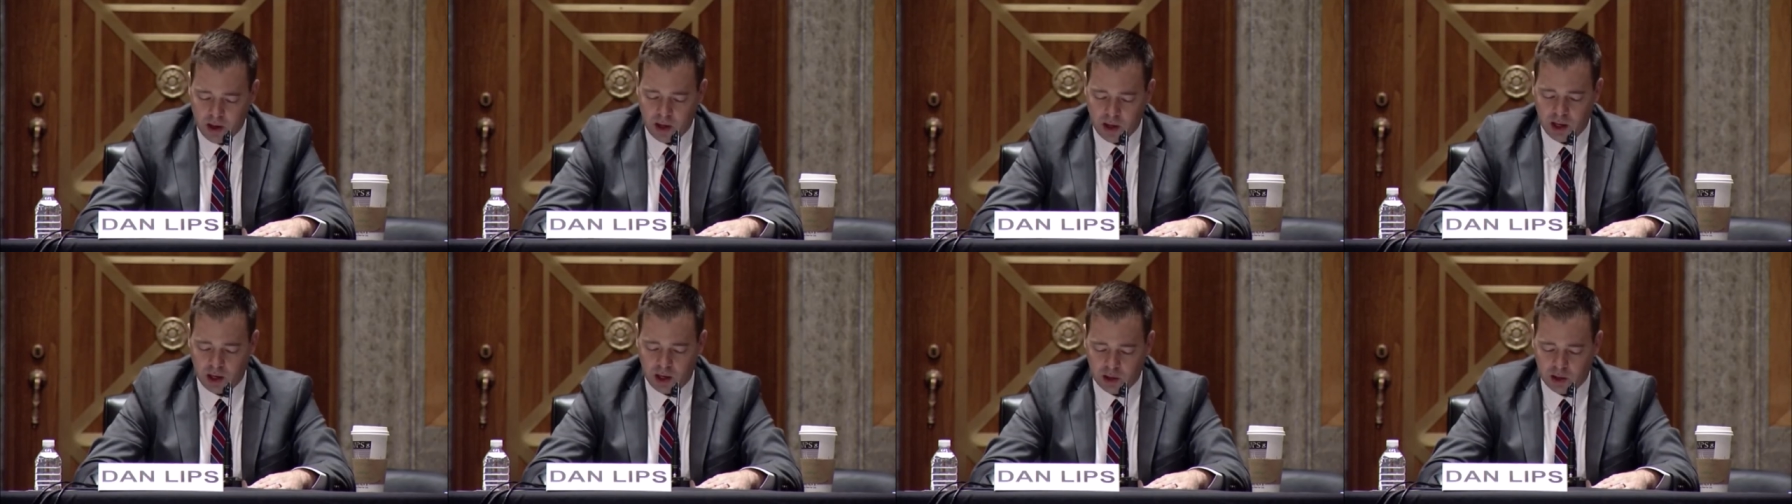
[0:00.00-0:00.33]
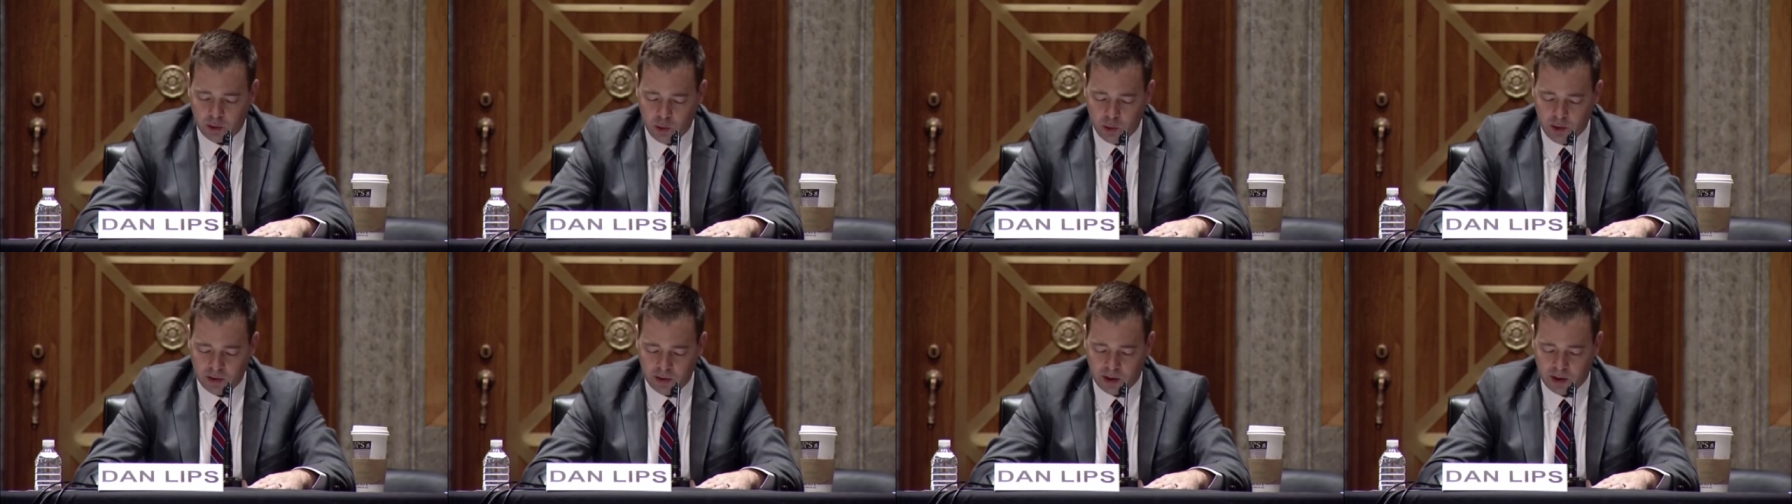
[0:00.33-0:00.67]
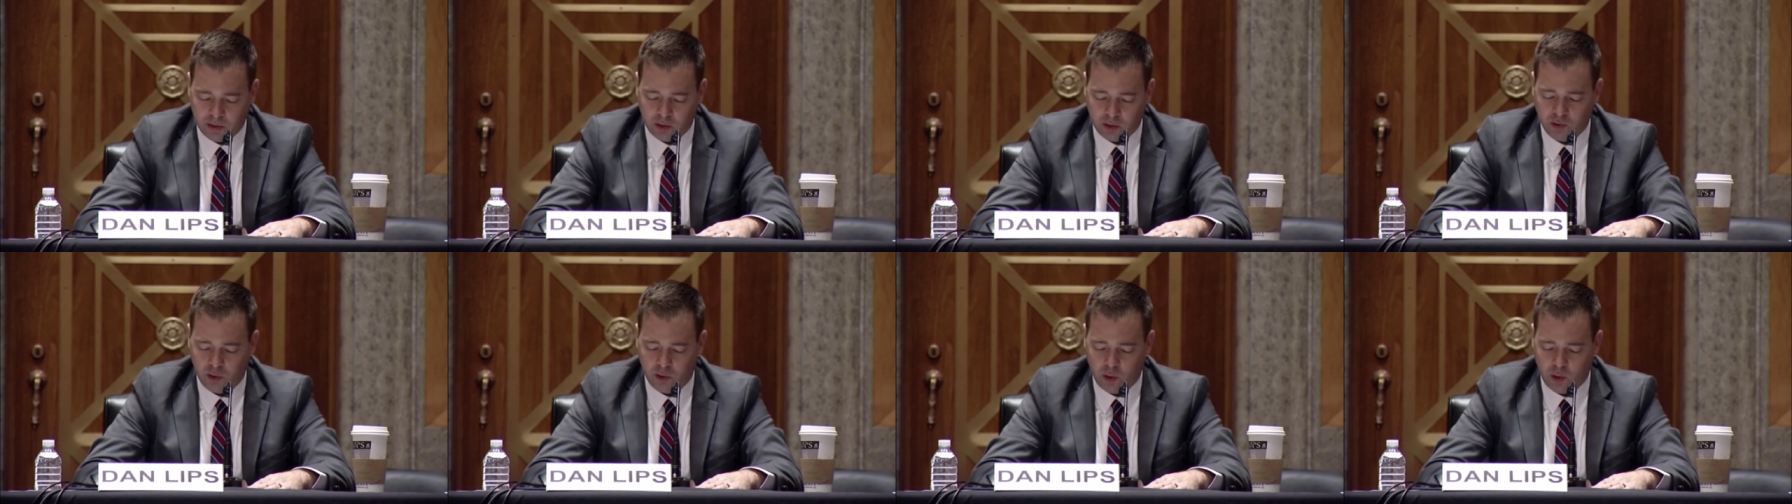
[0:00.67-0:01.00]
including that
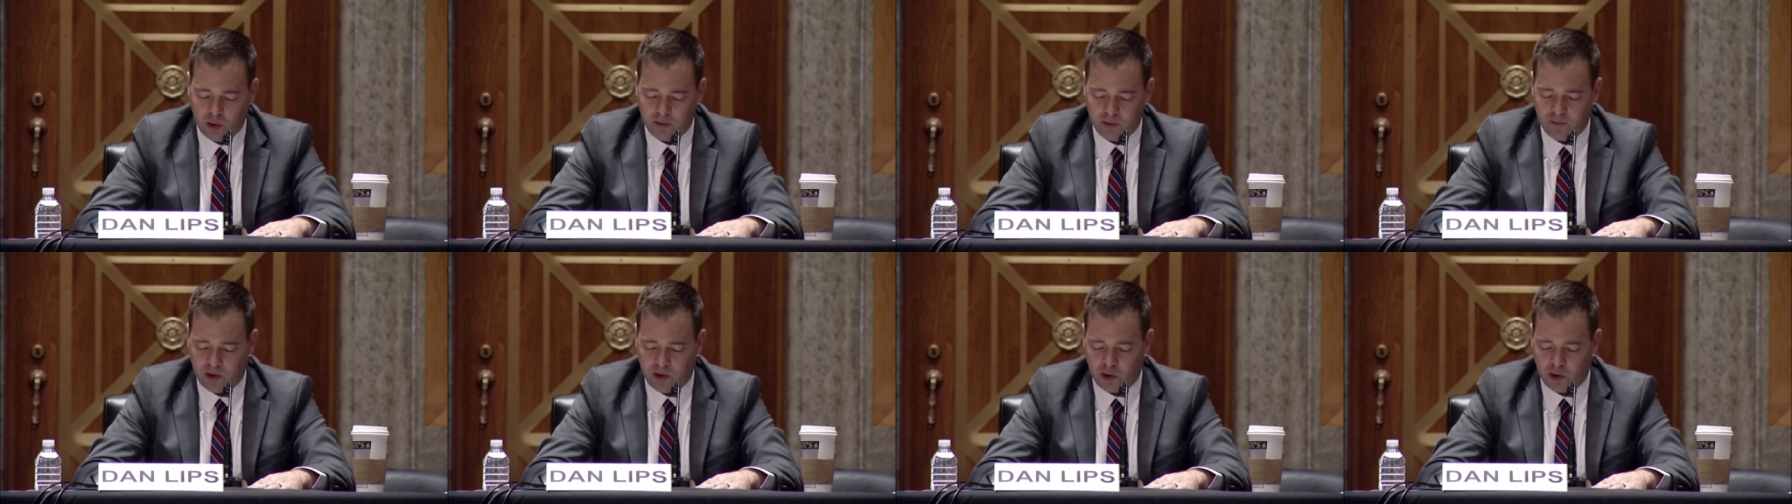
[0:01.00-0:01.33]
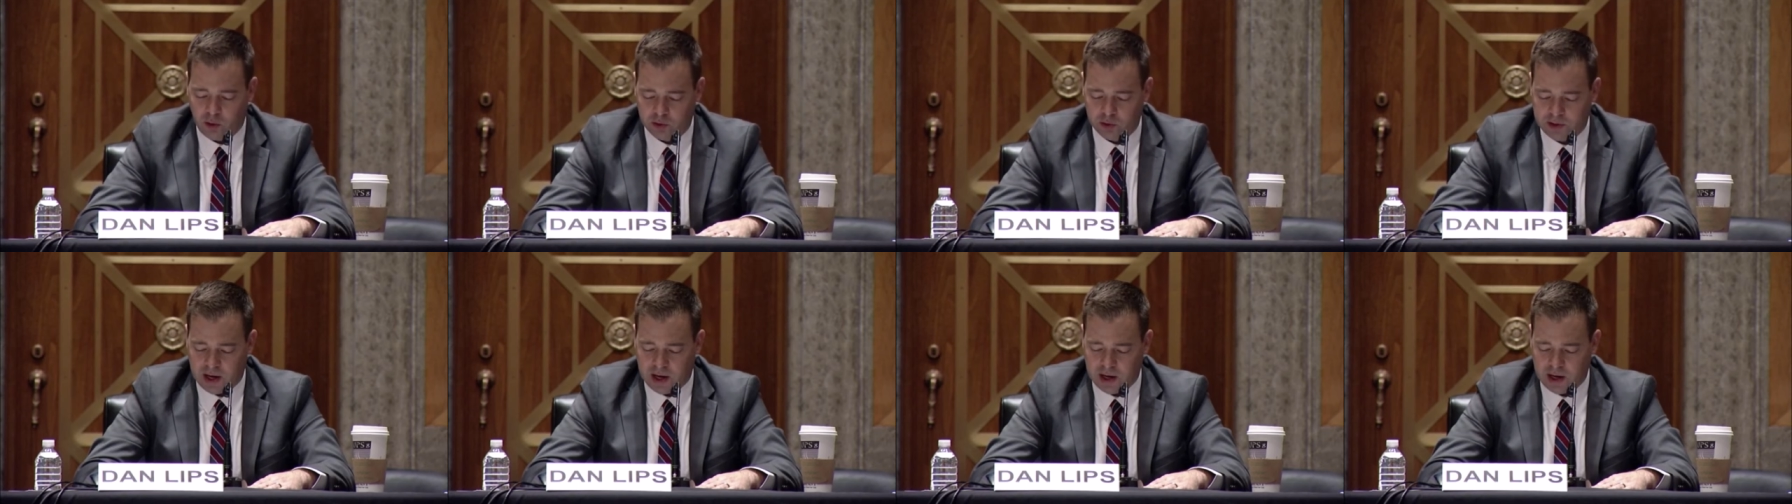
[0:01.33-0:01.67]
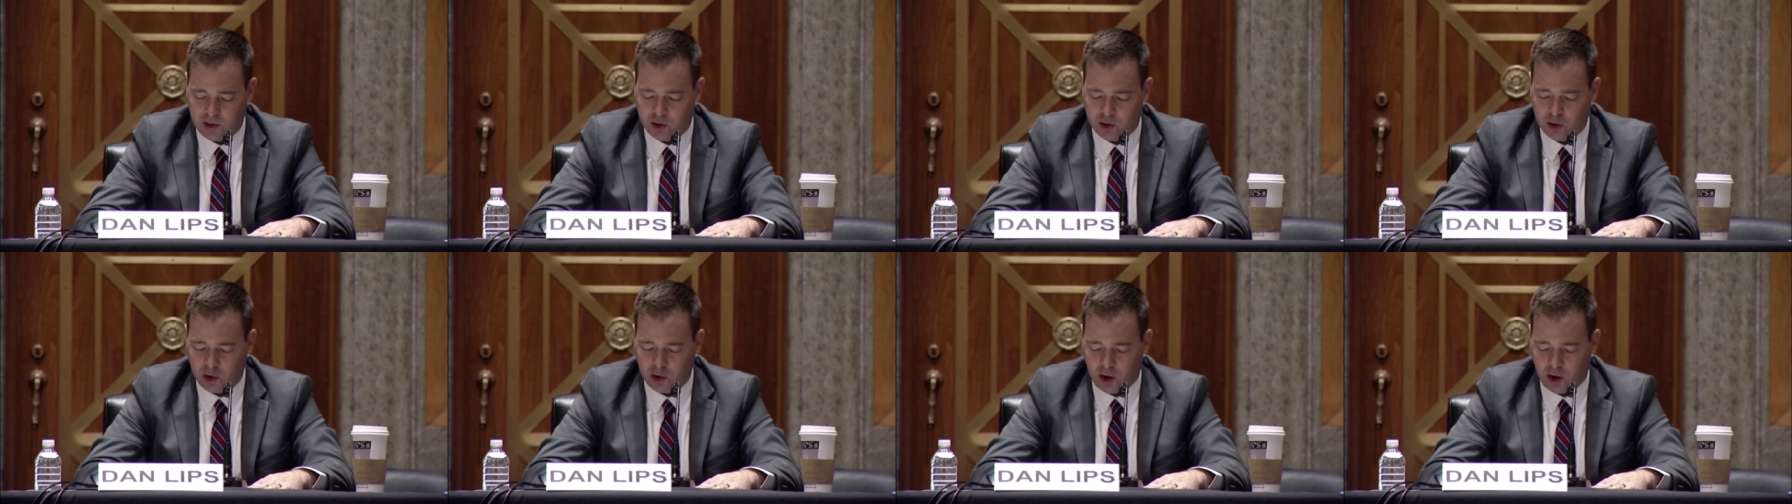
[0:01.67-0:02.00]
the growing federal
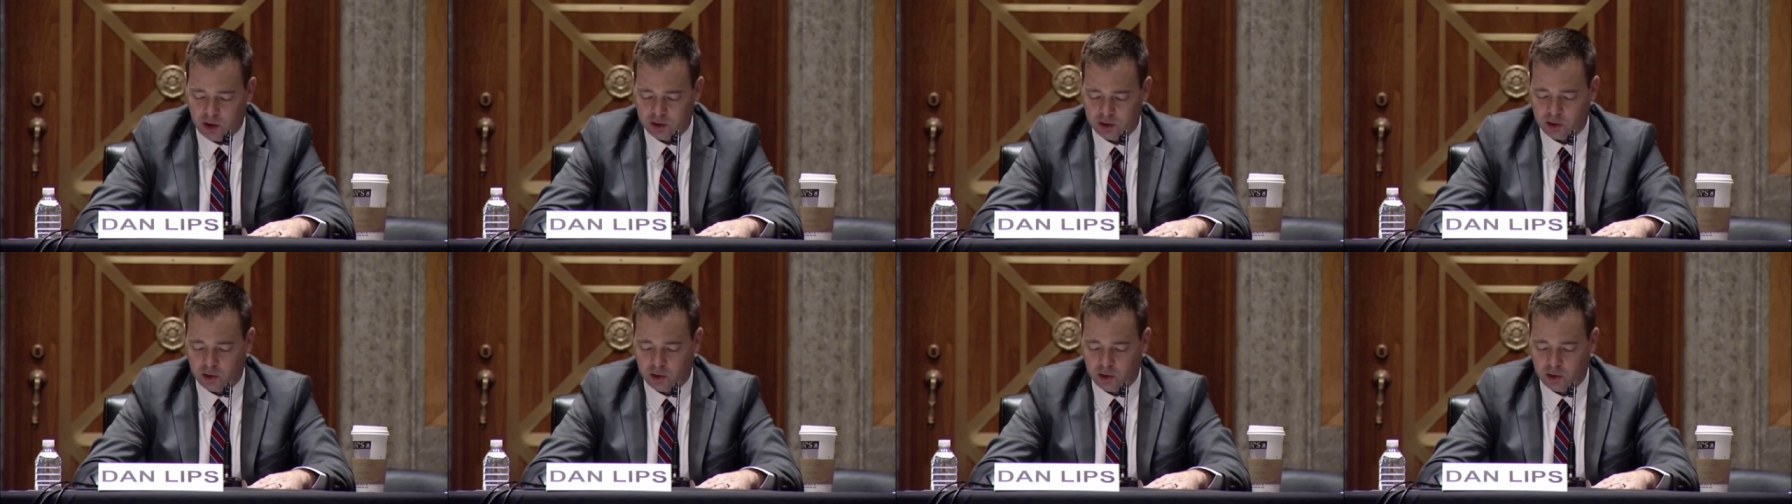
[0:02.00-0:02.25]
debt could cause